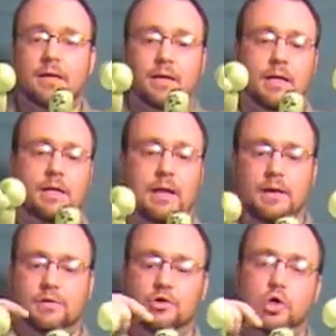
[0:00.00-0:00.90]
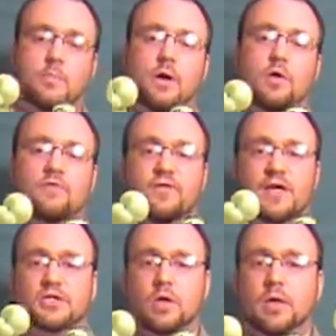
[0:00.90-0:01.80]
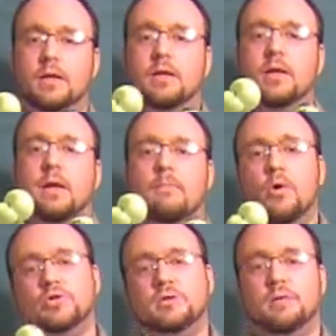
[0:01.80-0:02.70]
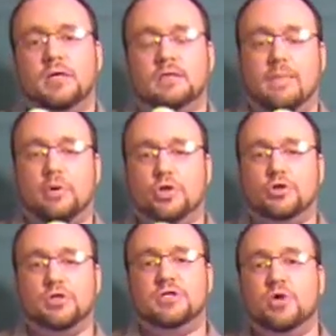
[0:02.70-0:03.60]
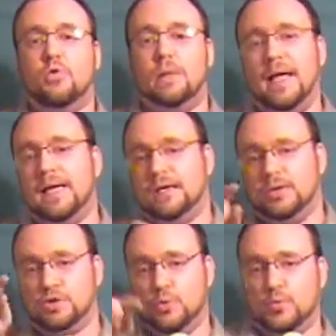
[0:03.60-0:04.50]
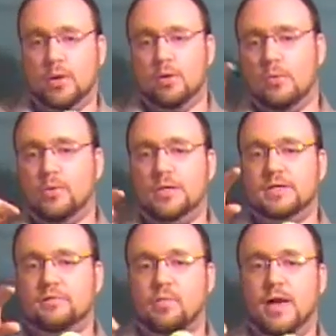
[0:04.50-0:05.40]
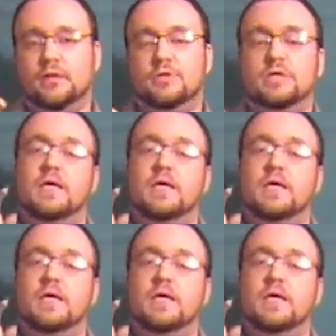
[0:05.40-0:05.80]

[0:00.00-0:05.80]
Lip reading: I draw my own face on it, mostly because I personally don't like the superhero printed rounds.